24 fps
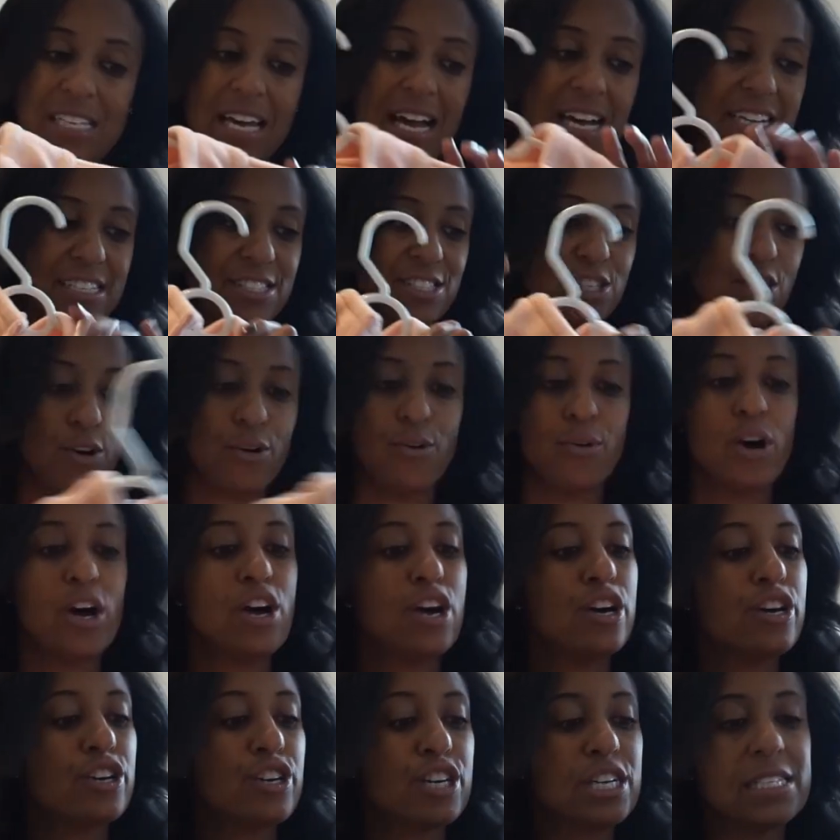guys, so
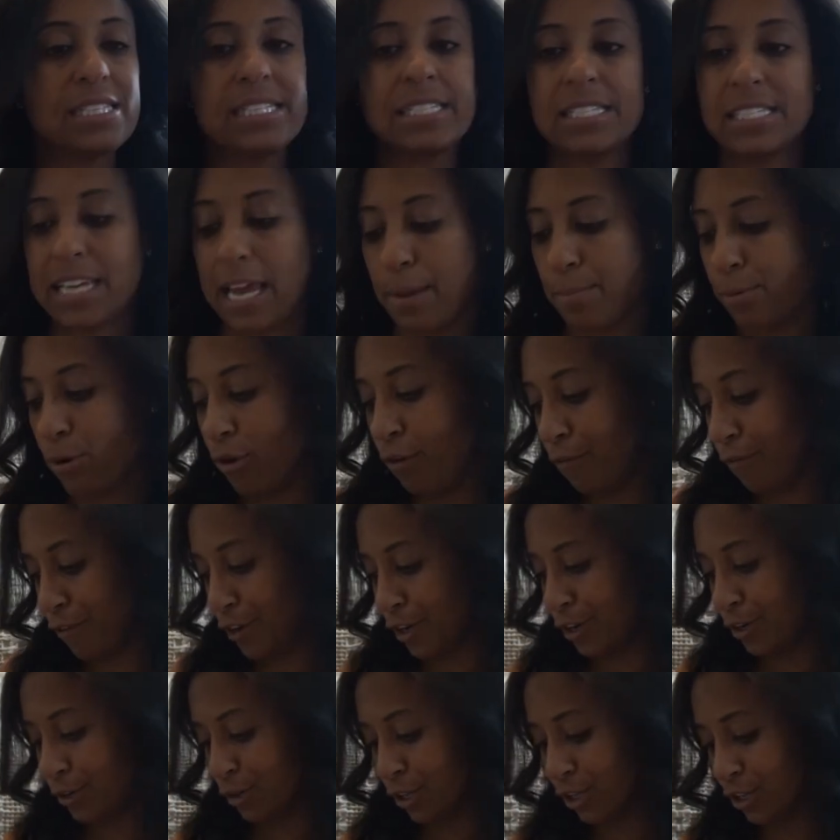good staple for
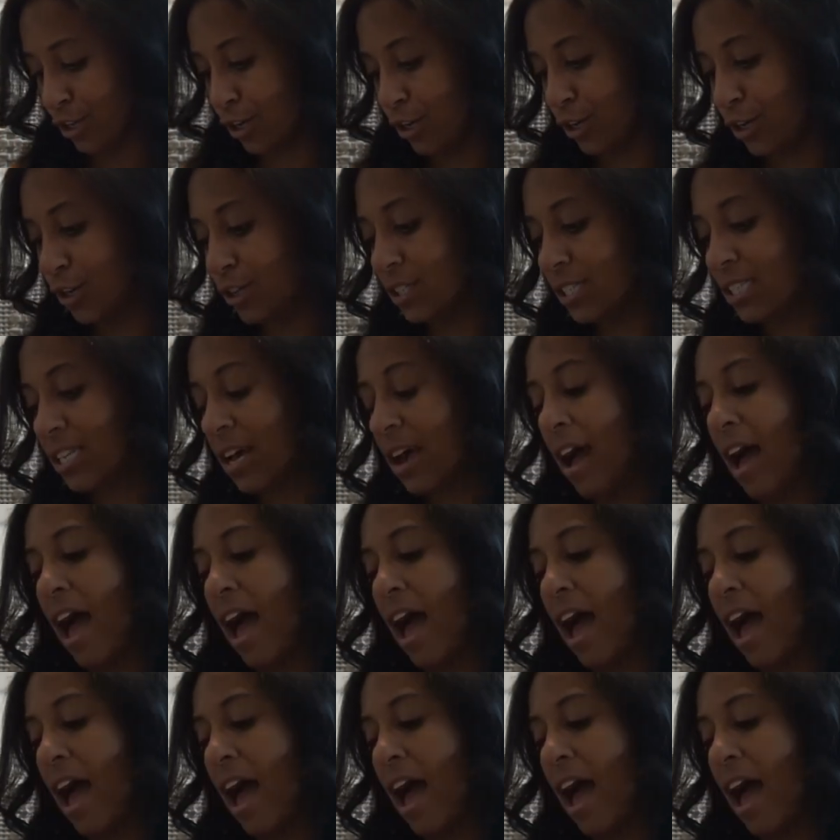your littles.